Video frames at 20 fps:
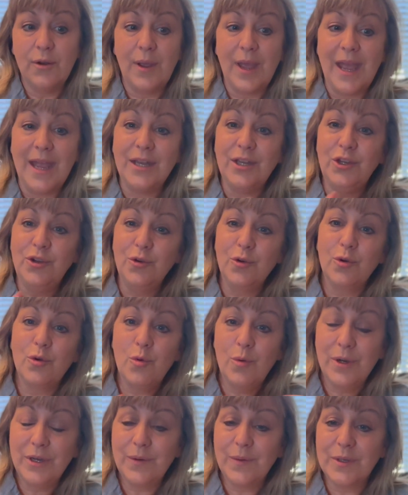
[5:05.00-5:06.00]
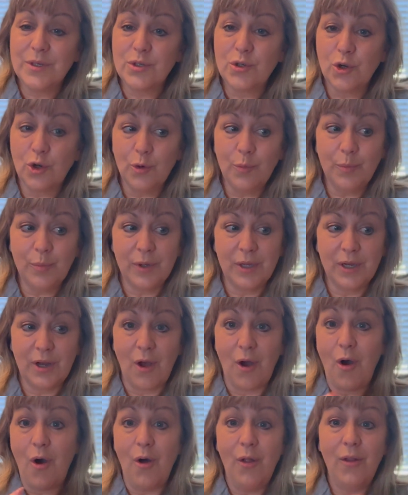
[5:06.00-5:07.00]
and you're going to interpret
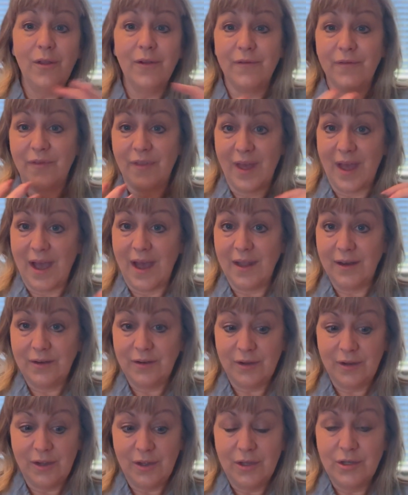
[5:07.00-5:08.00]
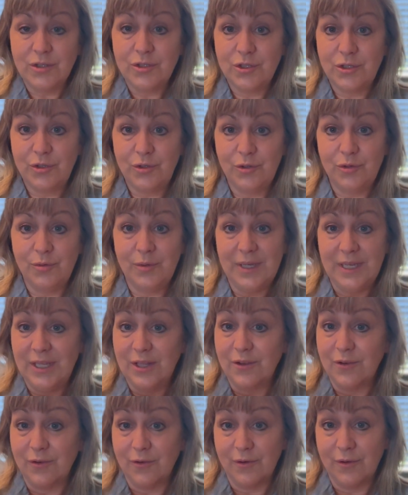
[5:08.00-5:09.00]
all of that to
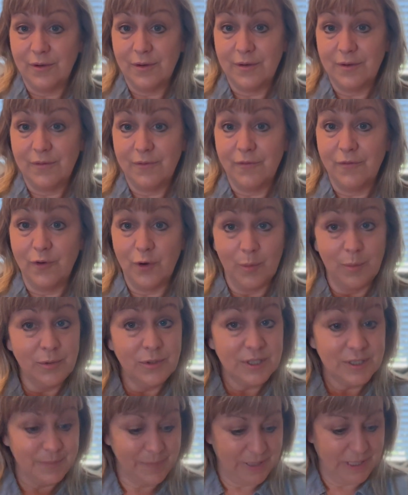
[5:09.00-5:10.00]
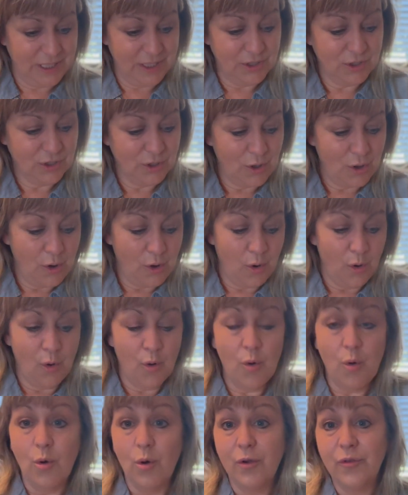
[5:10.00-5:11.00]
either verbal speech
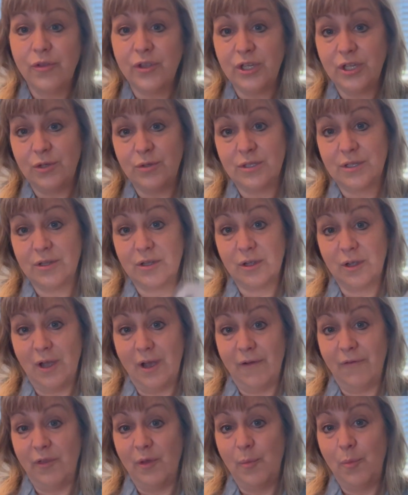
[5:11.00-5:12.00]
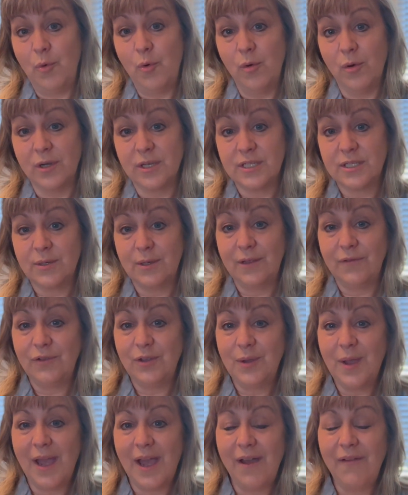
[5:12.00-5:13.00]
or the use of the, of the board. So if
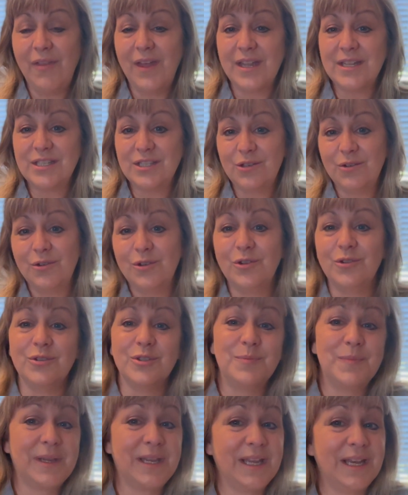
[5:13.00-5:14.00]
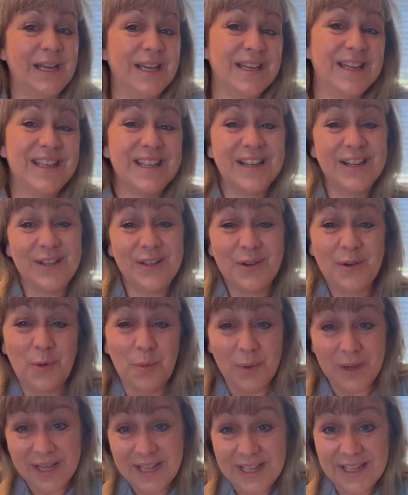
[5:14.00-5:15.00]
you have that student who's beginning to get a little
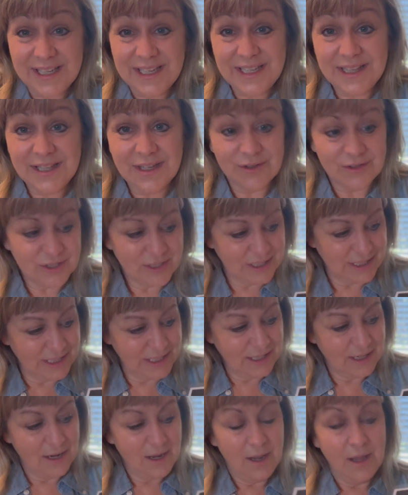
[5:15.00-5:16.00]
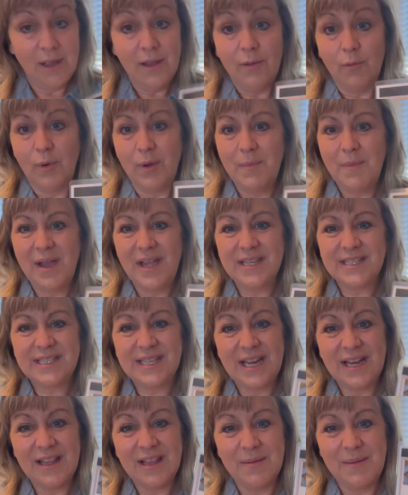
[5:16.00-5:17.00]
wiggly in their seat, we might
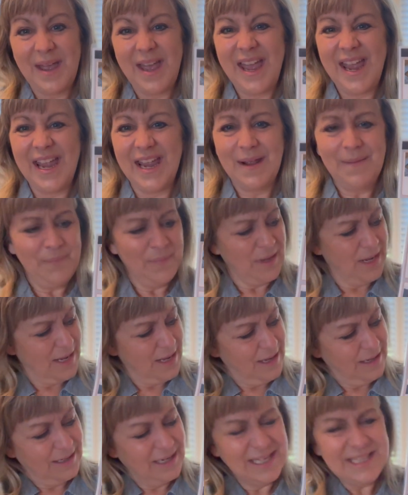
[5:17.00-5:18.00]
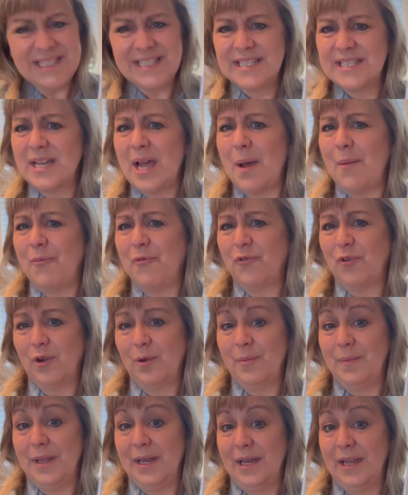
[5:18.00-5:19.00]
say to them, hey, let's stop for
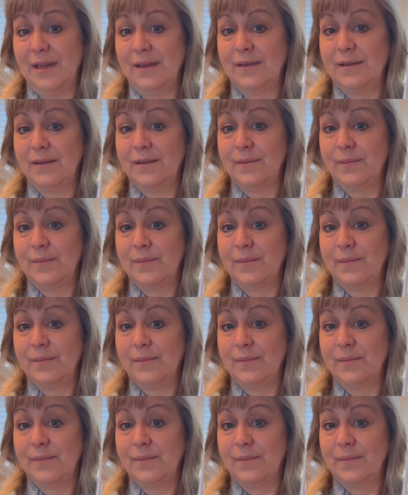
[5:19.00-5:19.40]
a minute